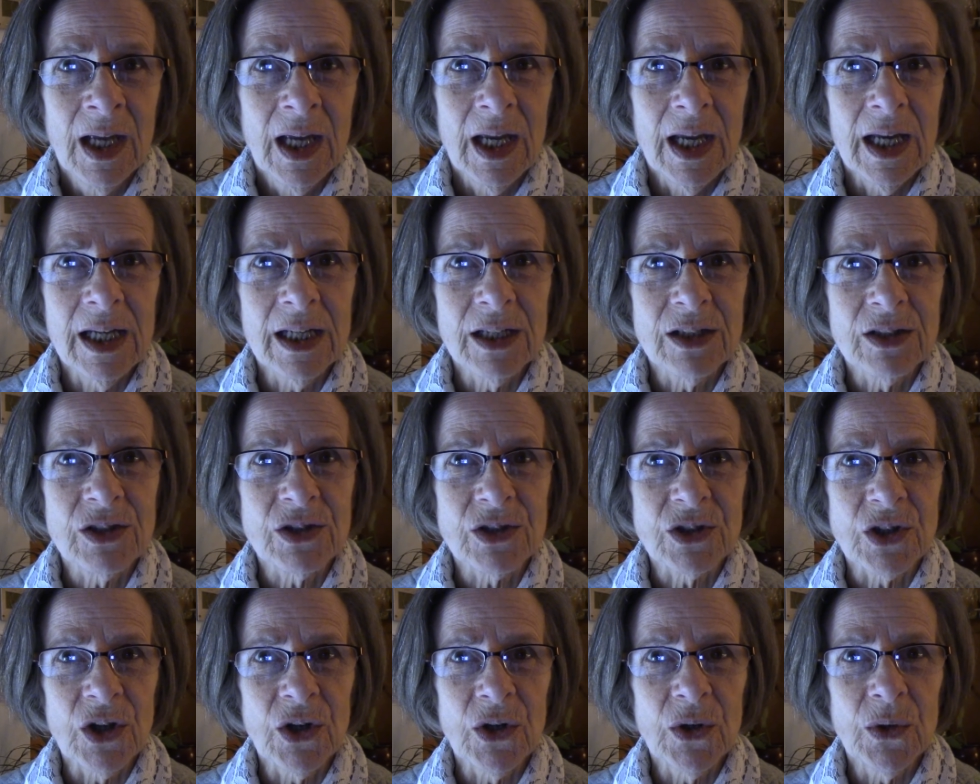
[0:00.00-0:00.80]
And
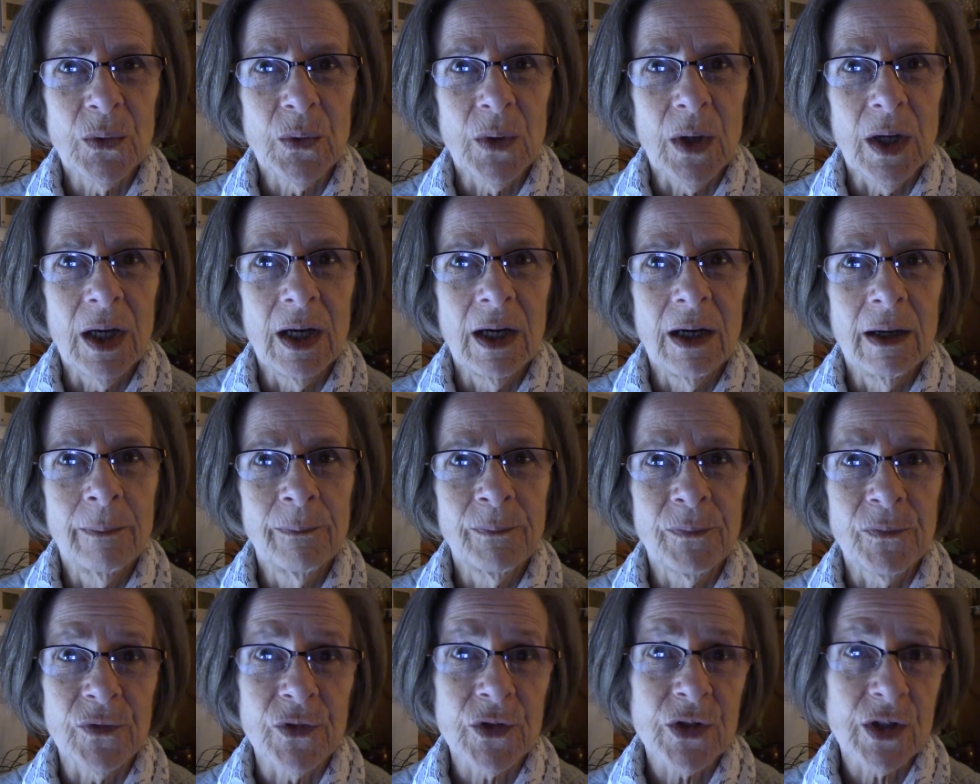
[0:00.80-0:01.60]
so
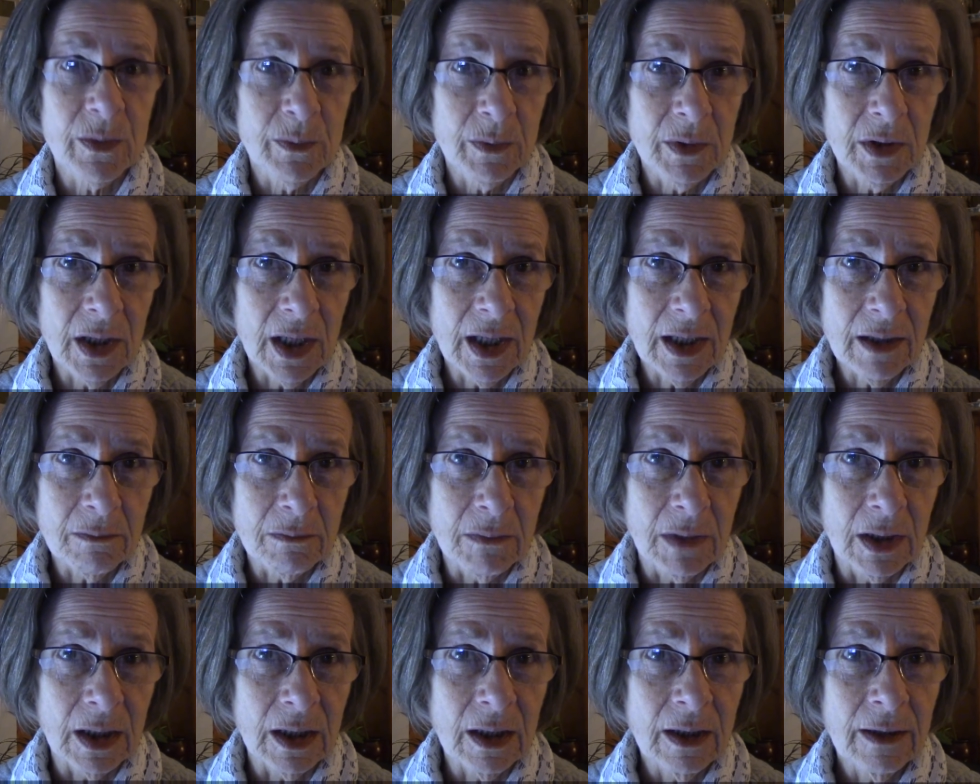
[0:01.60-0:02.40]
for somebody like
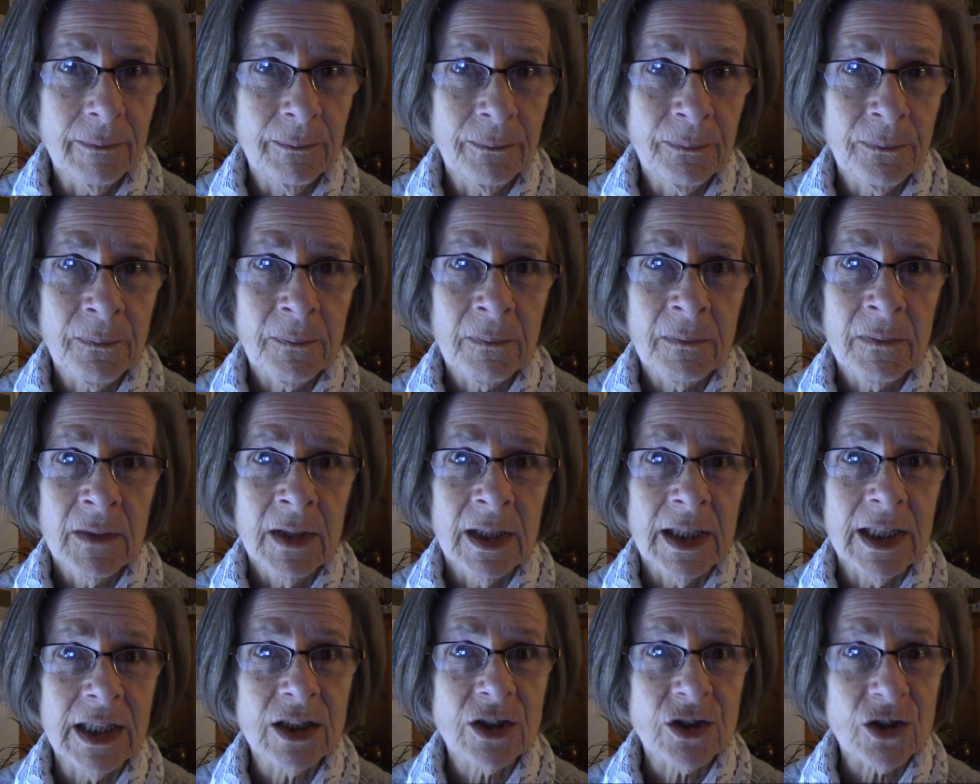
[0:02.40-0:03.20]
me,
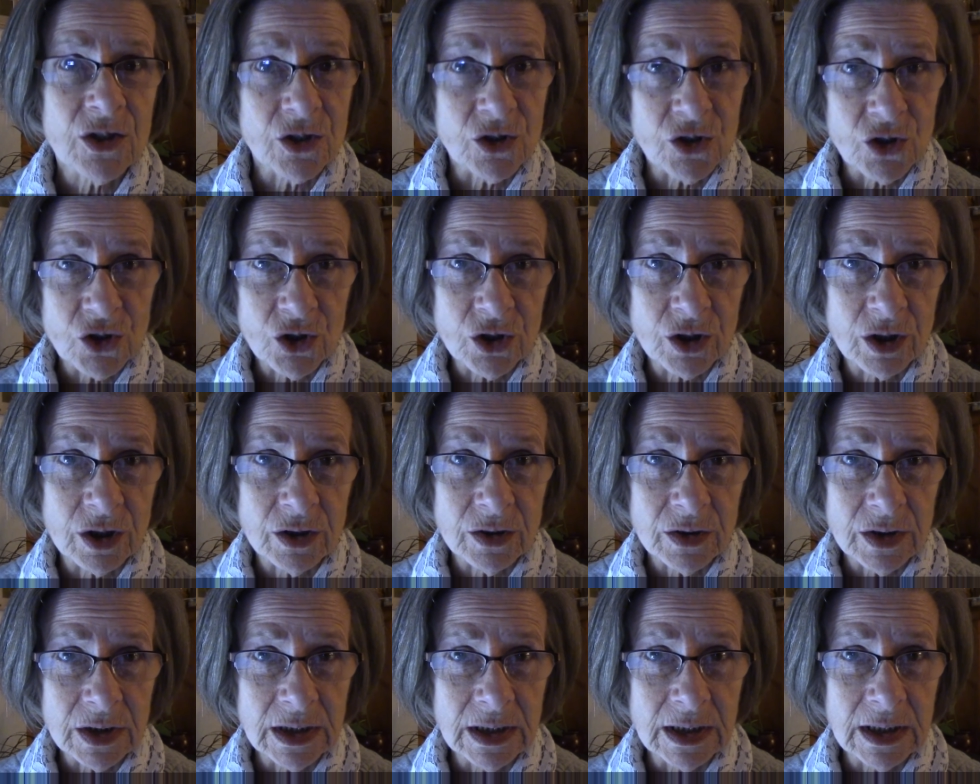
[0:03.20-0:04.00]
it's the
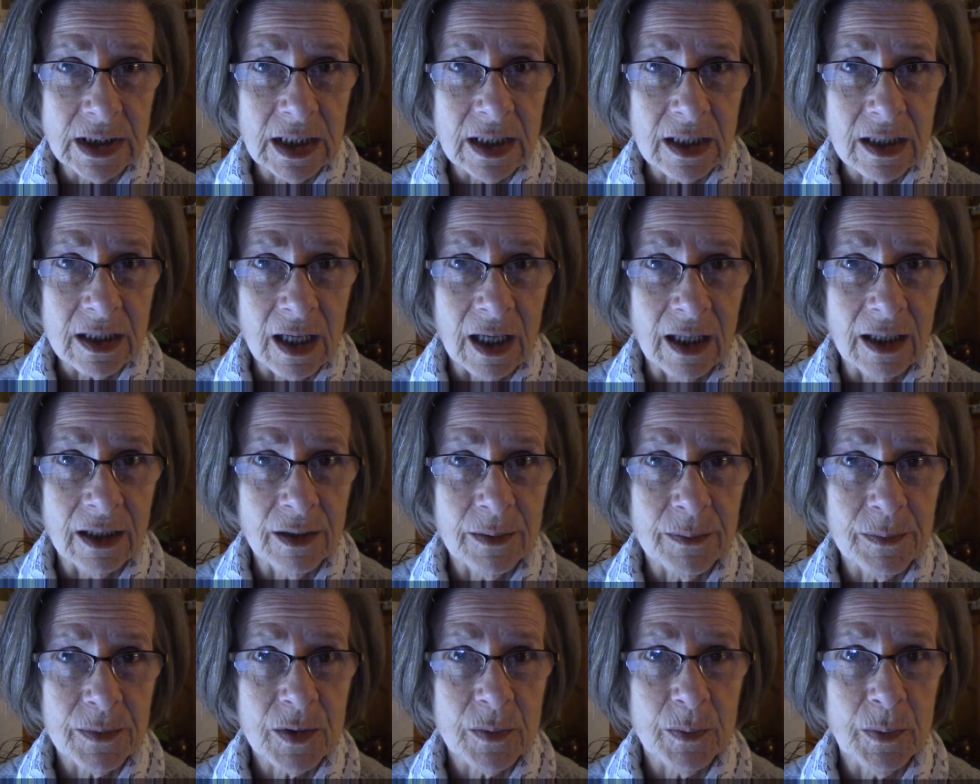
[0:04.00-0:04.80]
sugar in these
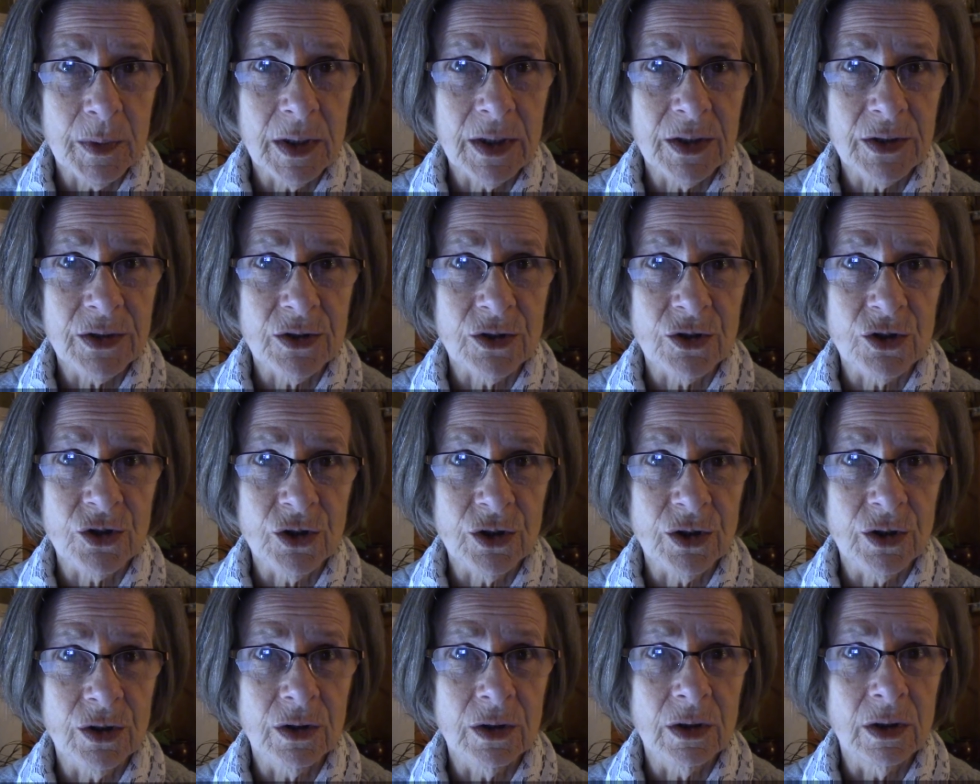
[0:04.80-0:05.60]
items because the
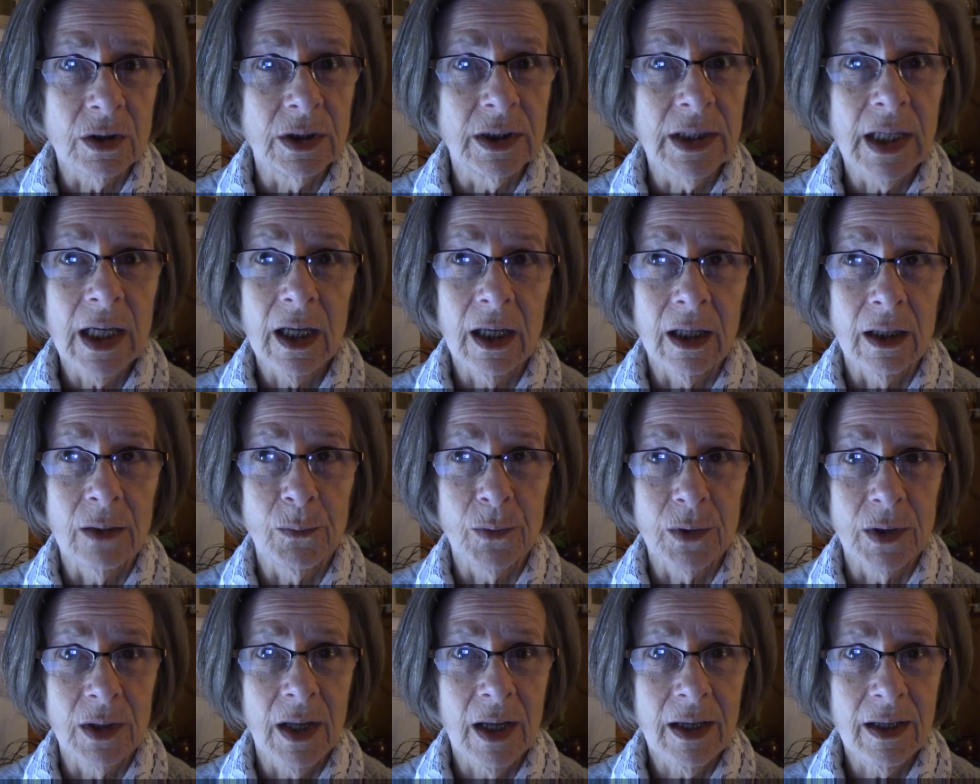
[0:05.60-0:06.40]
sugar, yeah, it
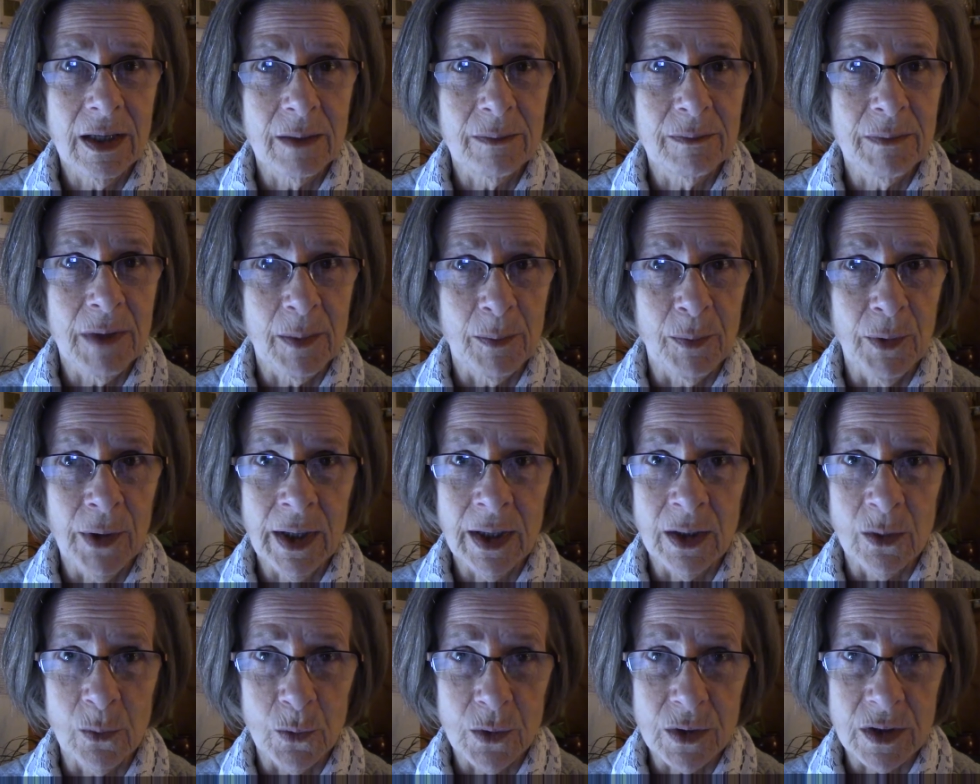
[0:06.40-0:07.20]
would light up my brain.
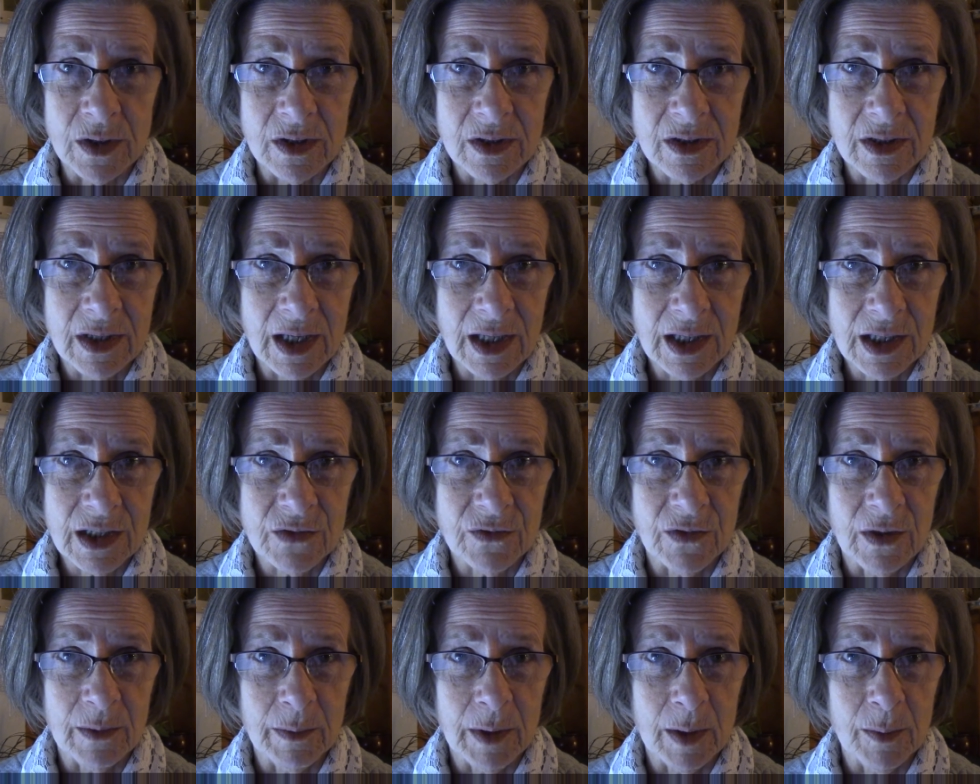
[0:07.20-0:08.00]
It wouldn't
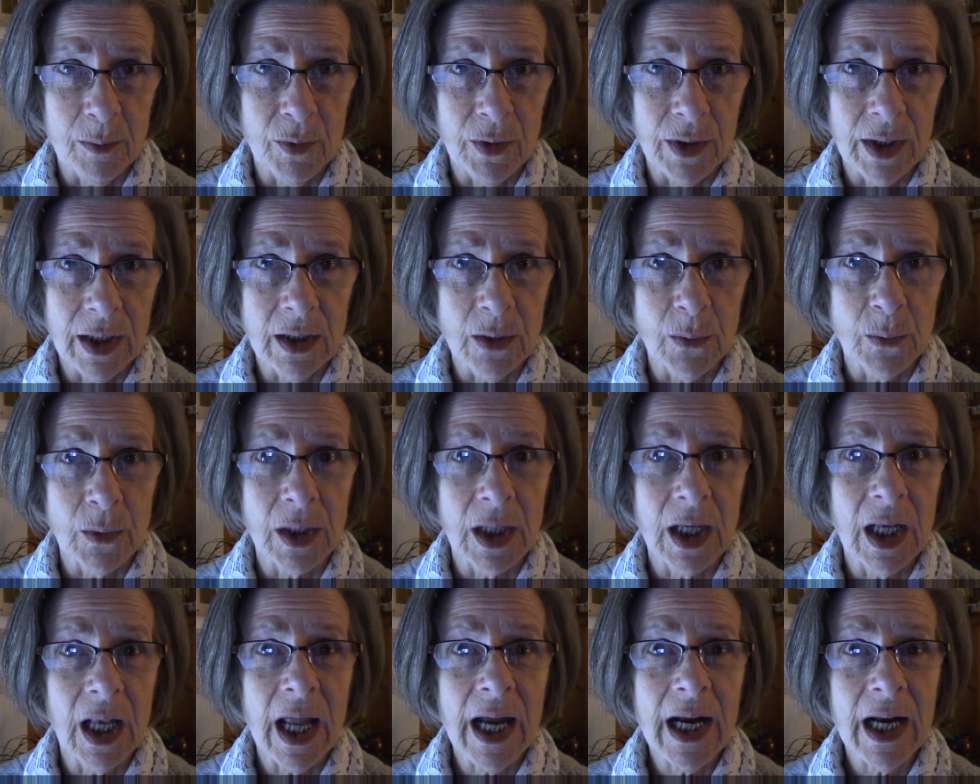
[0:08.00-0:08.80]
satisfy my brain. It would
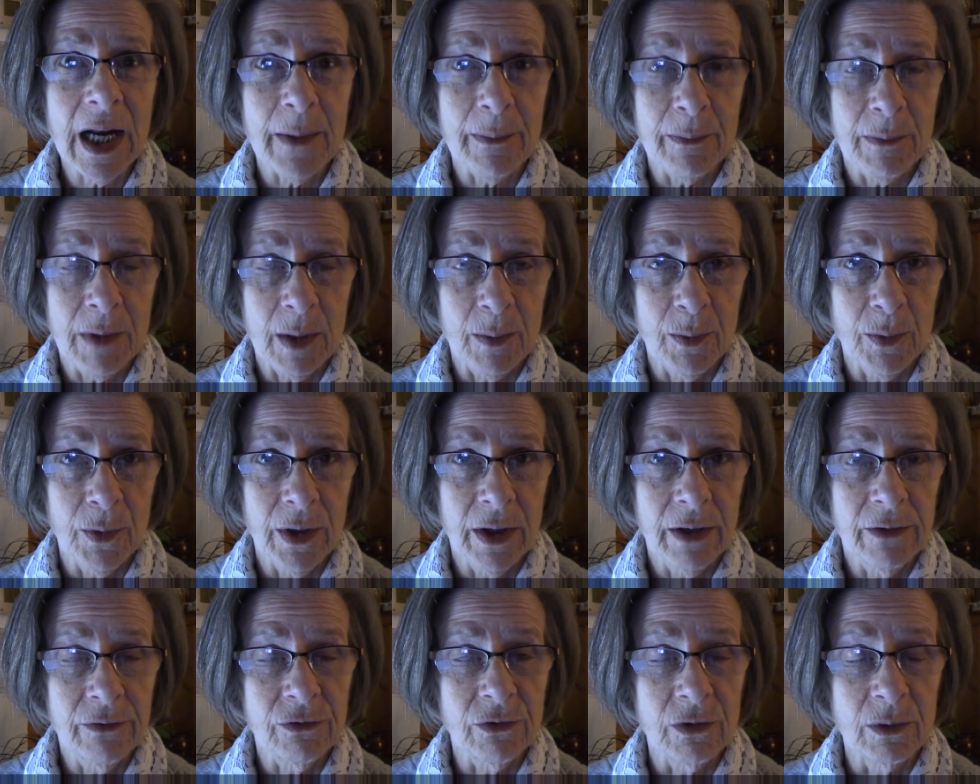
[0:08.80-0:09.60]
light up my
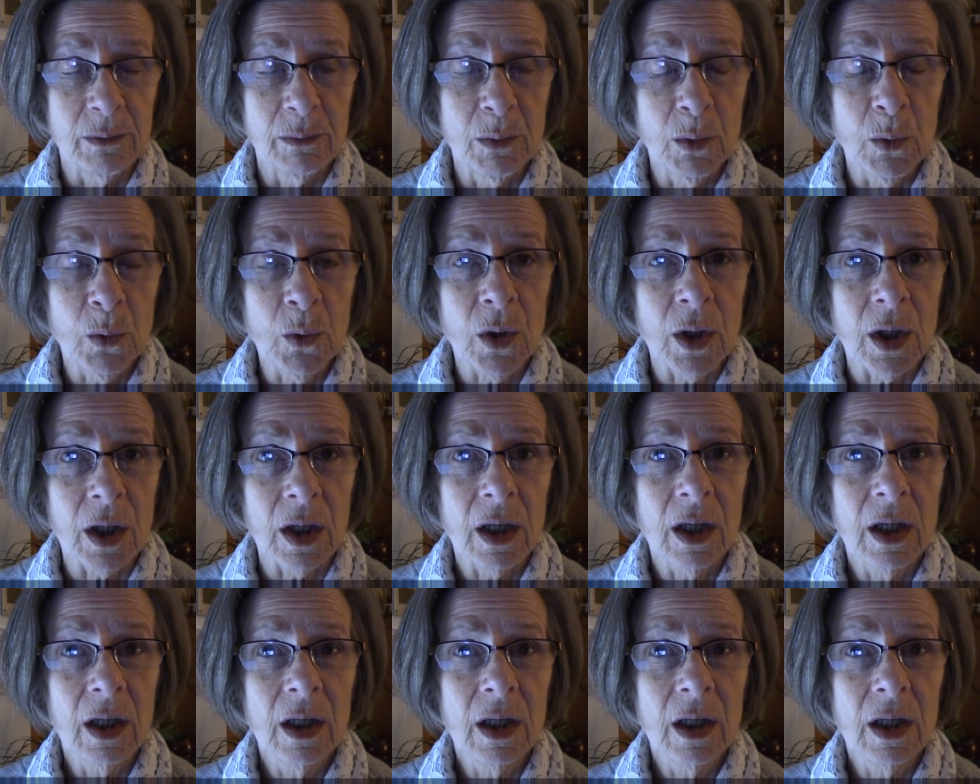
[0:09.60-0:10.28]
brain for more.